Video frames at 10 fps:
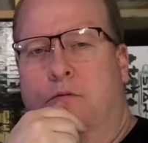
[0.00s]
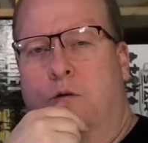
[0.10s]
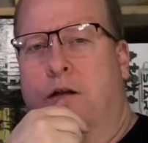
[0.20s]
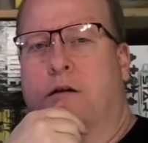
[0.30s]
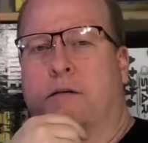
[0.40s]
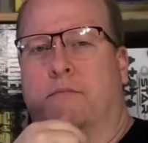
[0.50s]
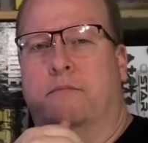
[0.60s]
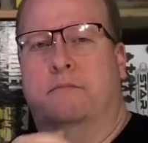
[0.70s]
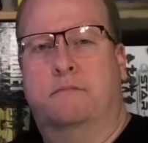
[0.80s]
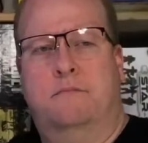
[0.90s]
Welcome
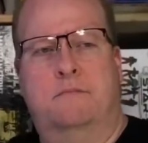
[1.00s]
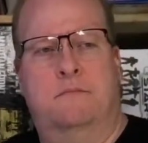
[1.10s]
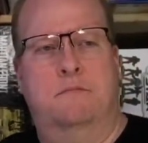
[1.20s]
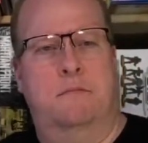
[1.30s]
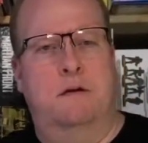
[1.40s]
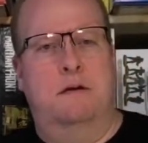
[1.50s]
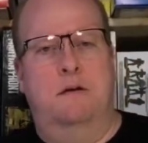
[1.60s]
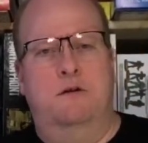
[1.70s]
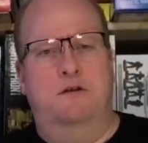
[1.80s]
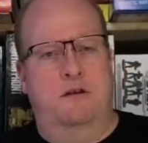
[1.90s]

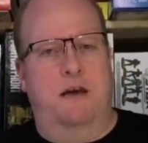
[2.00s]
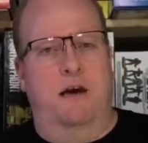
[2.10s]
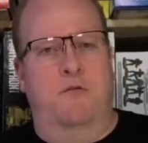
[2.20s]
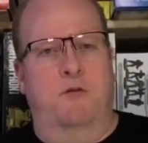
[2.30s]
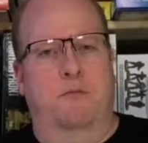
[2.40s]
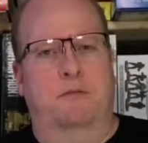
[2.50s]
to the game room.